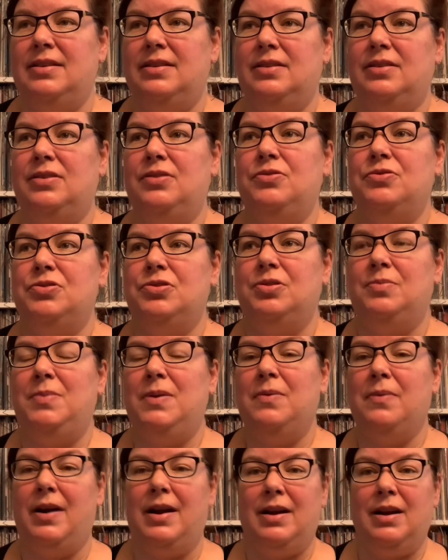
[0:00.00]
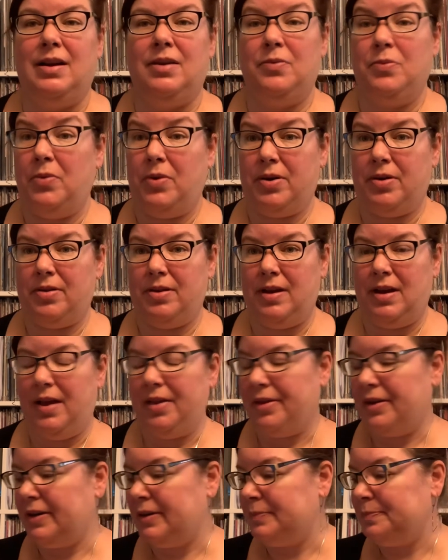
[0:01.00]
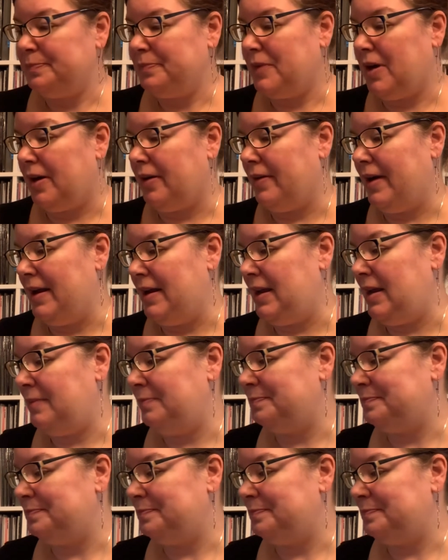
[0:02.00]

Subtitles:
you should be writing in one or the other already.